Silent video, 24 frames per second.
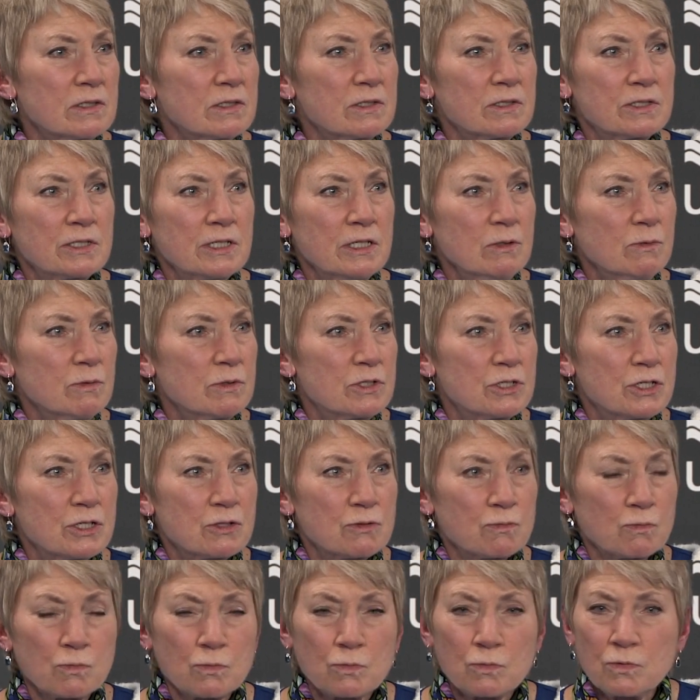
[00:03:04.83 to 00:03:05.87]
She was
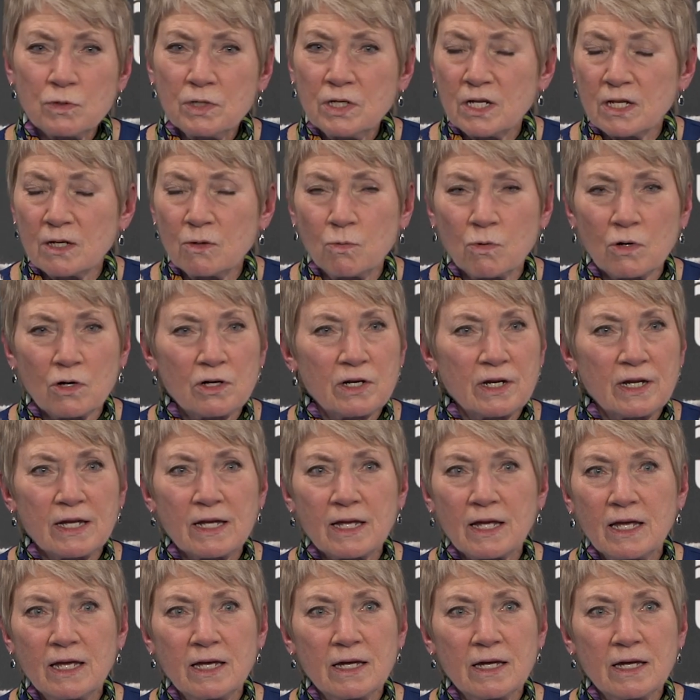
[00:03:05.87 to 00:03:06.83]
just really working.